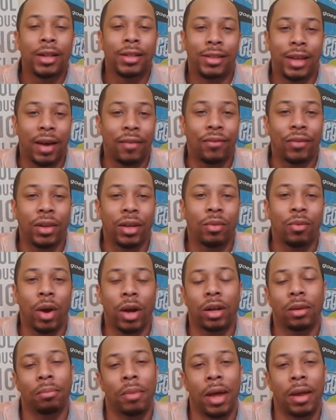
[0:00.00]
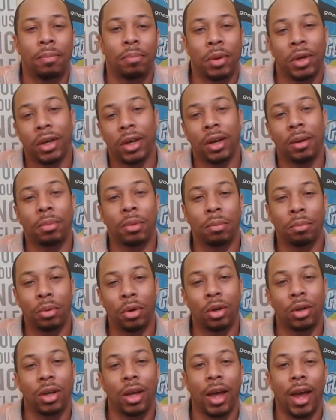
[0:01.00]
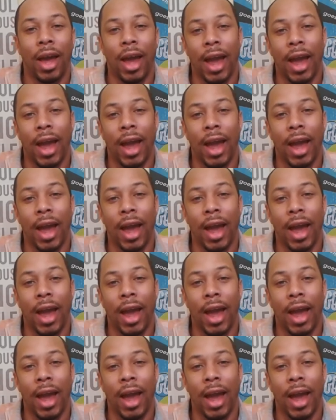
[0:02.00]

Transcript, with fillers: definitely recommend picking up the book